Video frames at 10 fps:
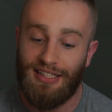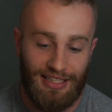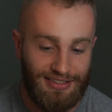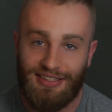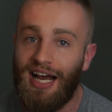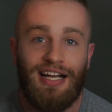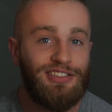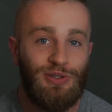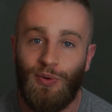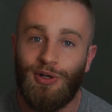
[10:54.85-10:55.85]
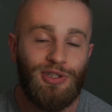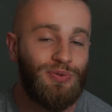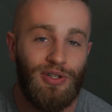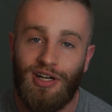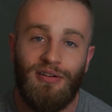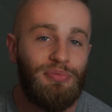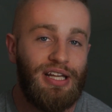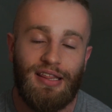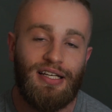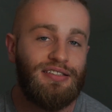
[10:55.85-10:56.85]
and that signs and wonders will
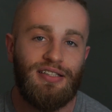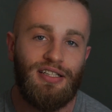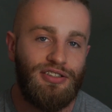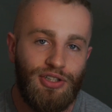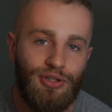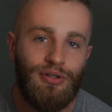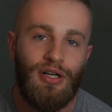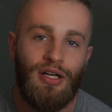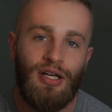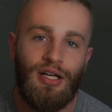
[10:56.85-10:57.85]
accompany the things that they do,